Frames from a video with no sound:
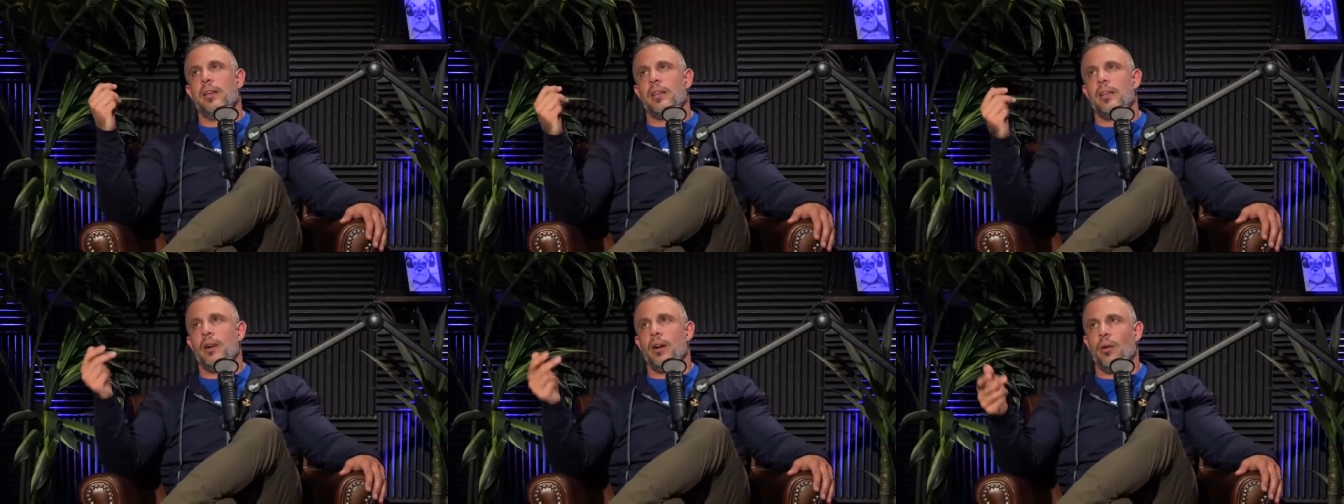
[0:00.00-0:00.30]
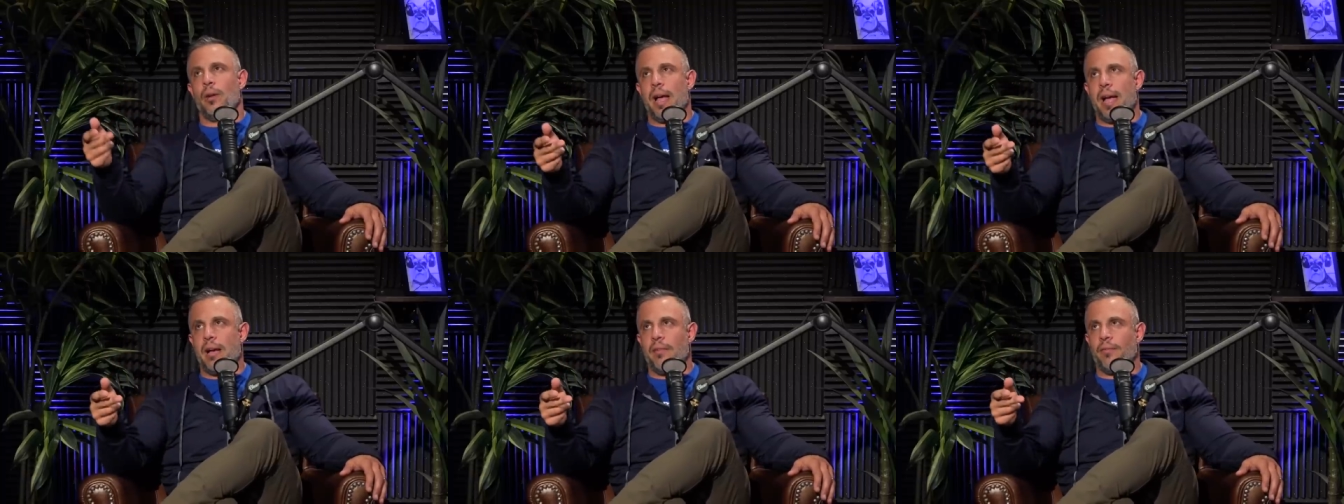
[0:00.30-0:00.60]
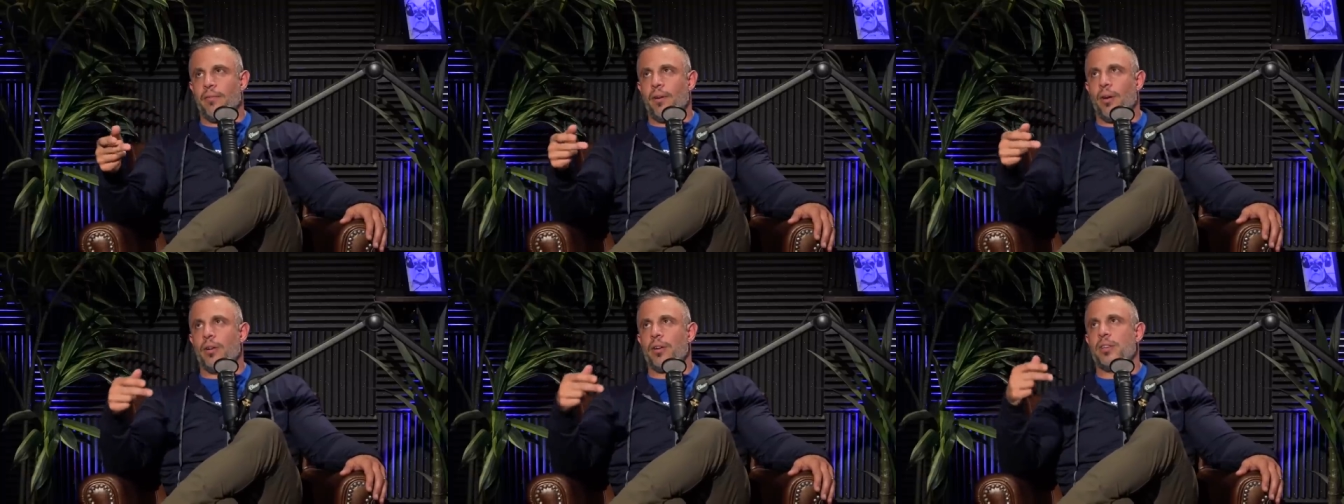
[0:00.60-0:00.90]
you don't
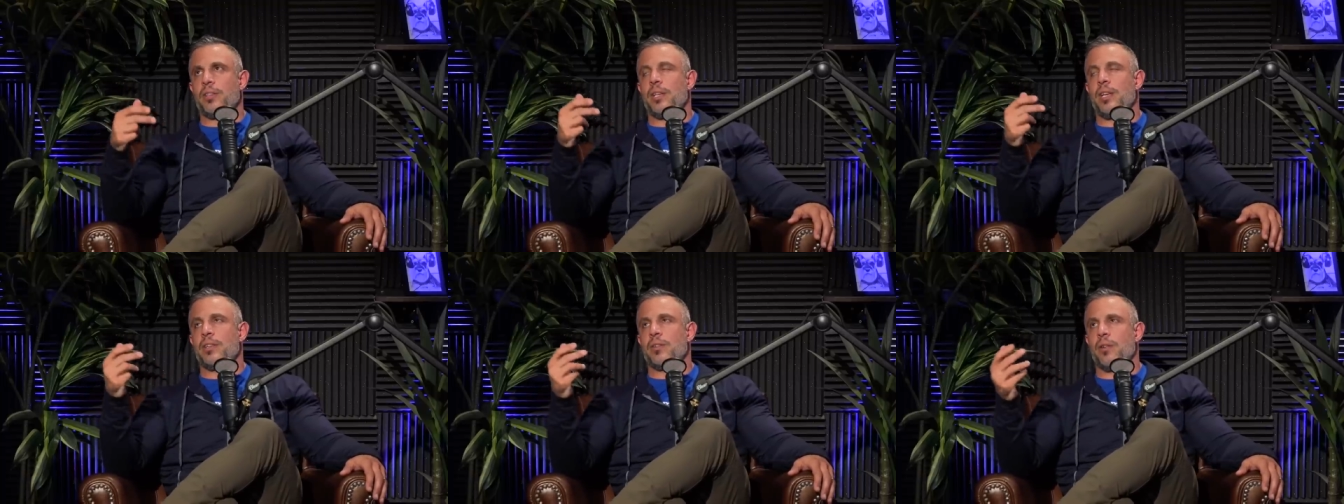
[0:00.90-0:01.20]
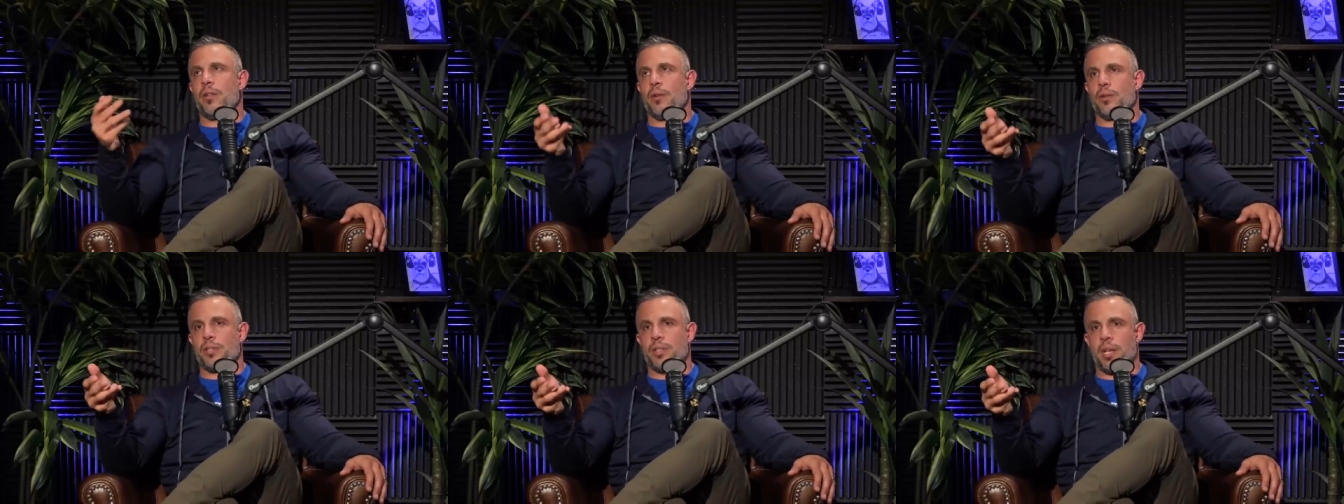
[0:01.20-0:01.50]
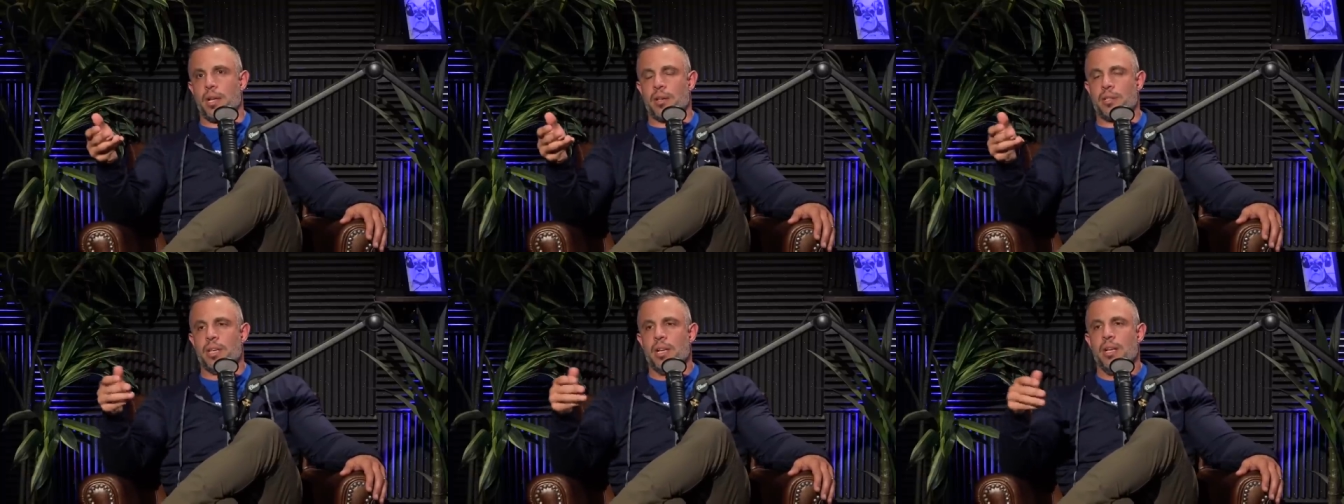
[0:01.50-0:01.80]
have heart disease or one of those
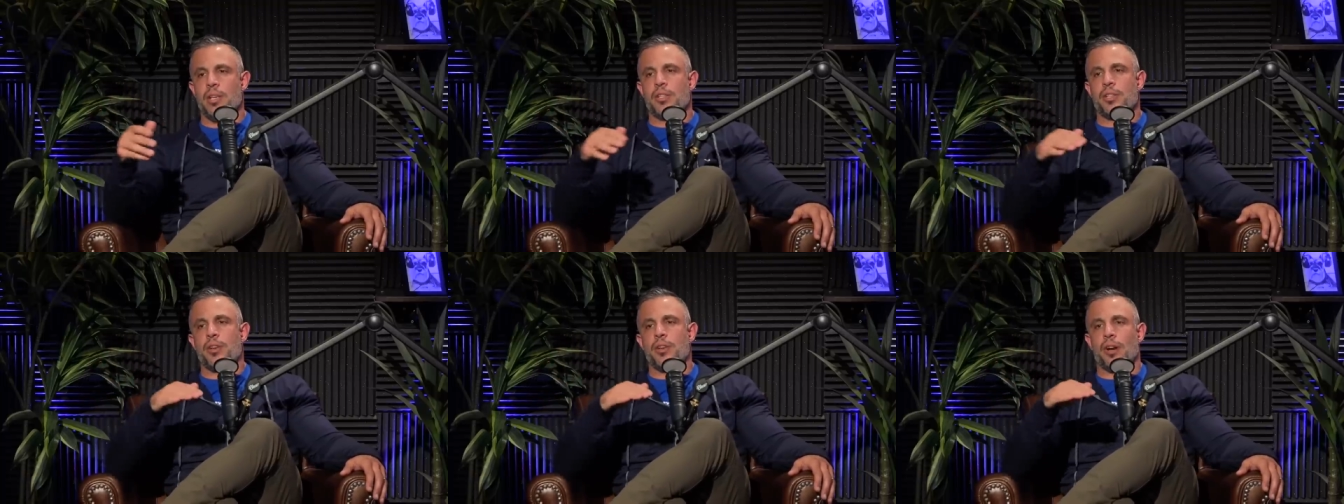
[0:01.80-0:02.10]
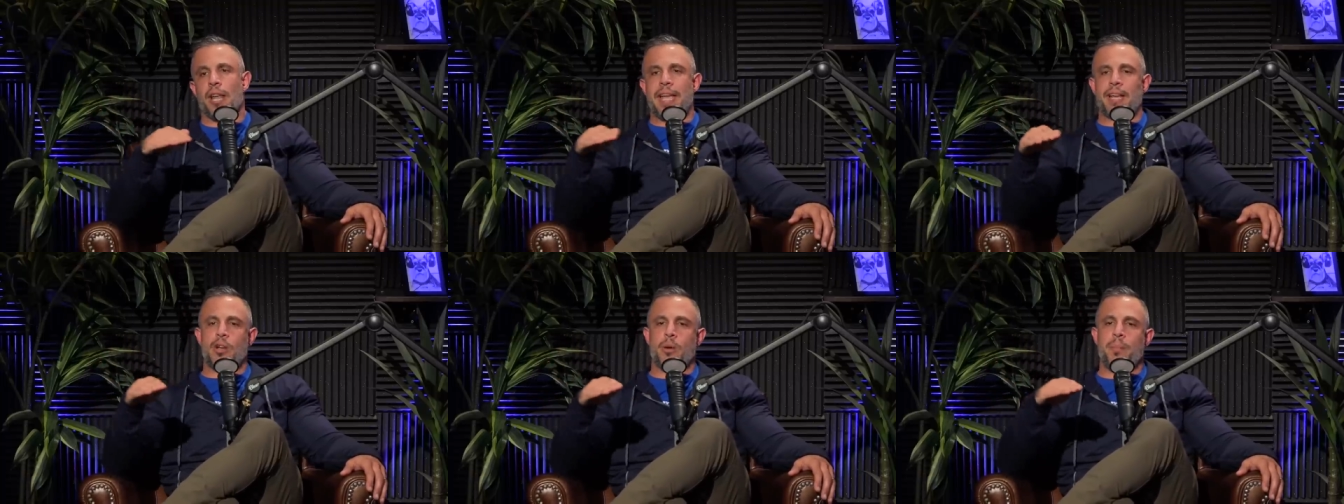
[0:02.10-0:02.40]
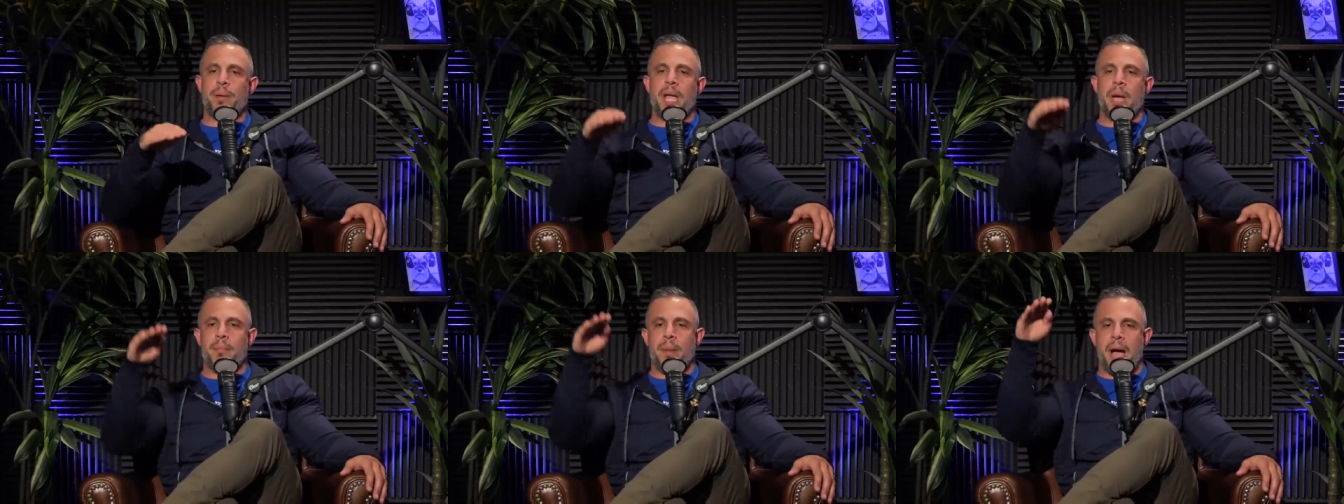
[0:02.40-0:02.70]
things, so you're like, your
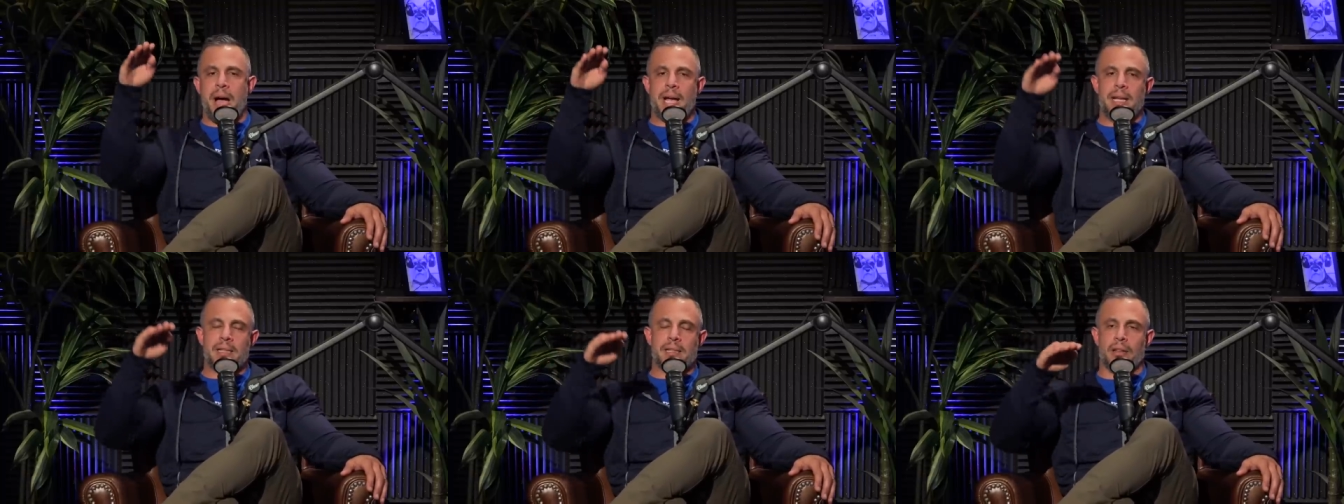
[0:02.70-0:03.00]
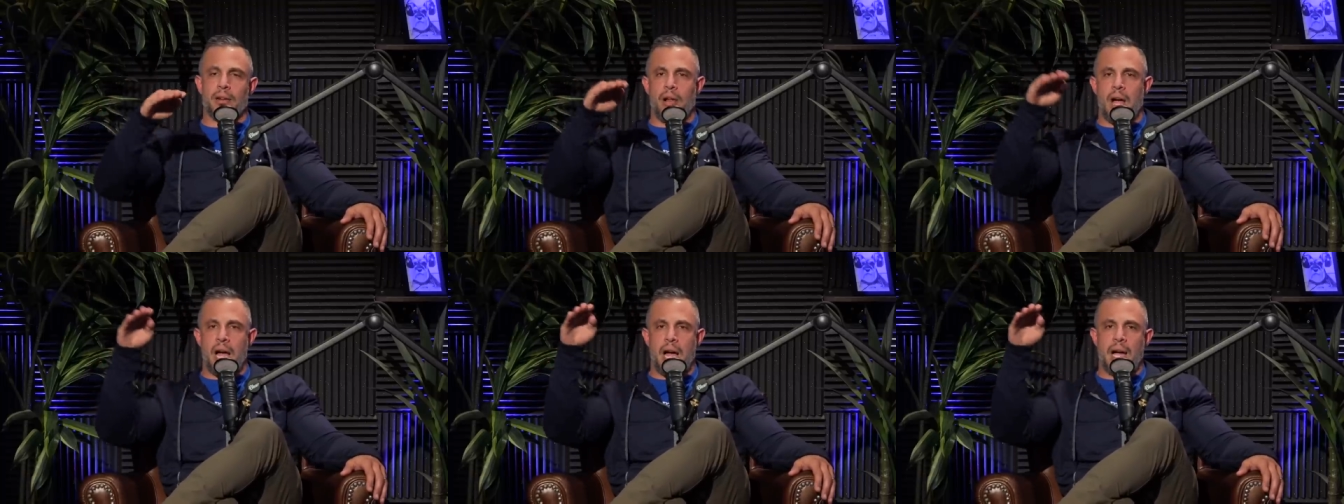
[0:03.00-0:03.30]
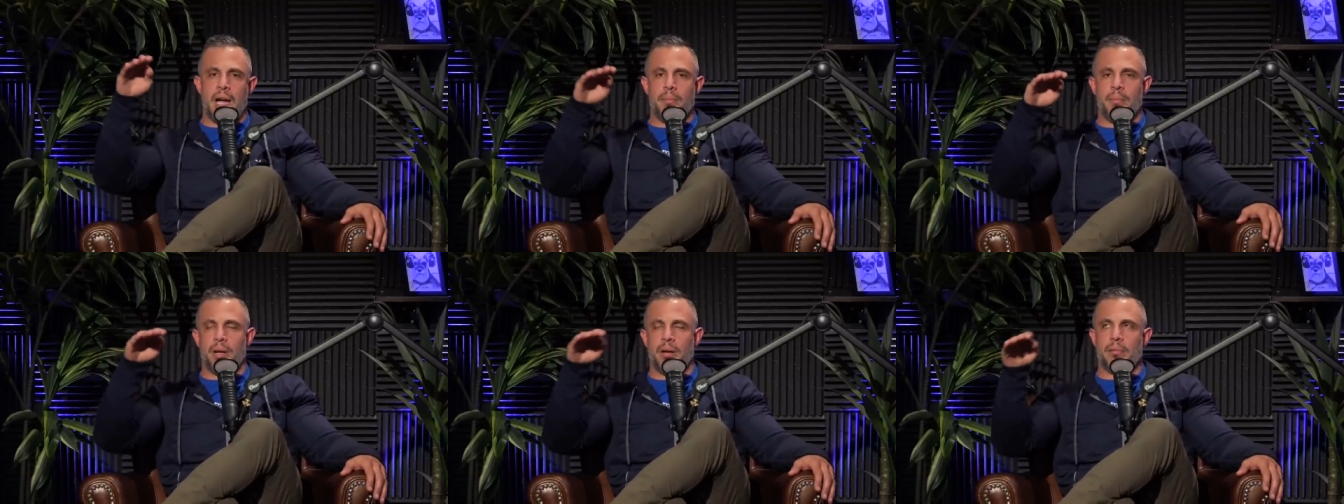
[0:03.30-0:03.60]
B M I is a little
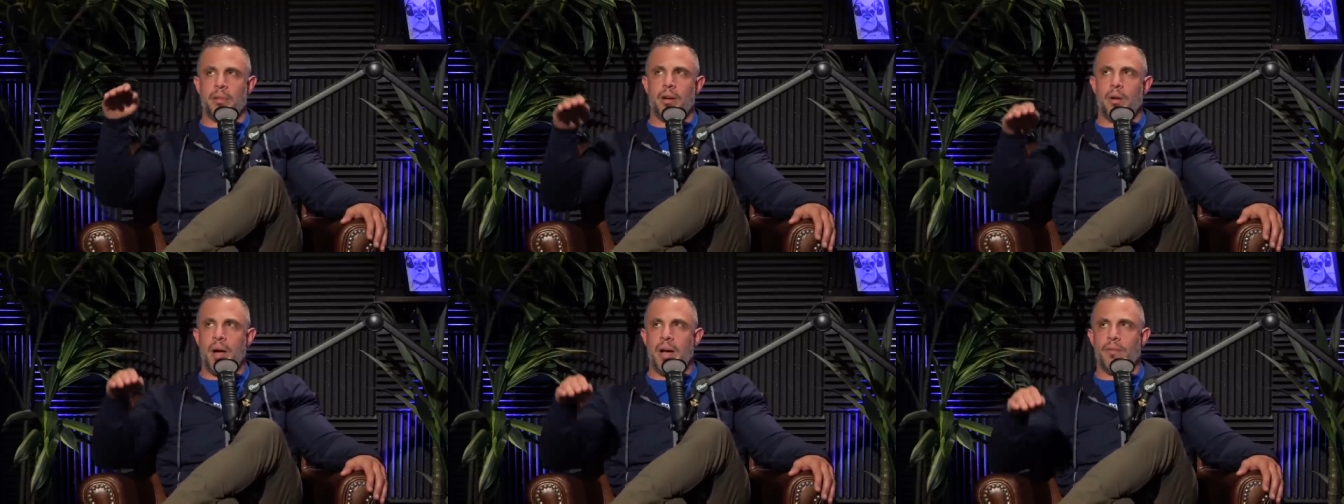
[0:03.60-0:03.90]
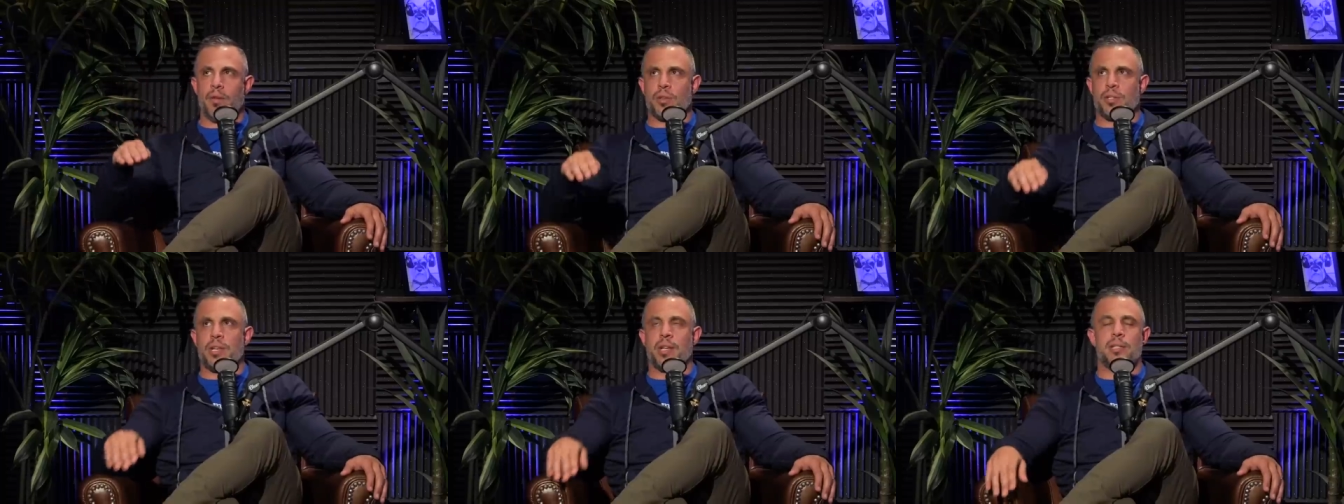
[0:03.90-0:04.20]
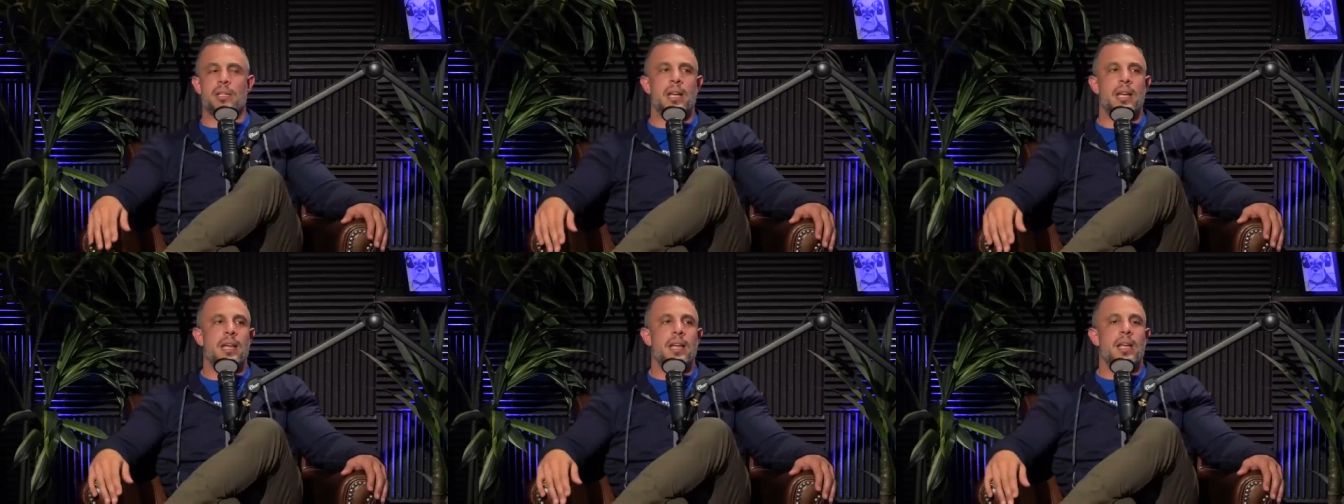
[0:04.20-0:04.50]
high, but you don't have those things,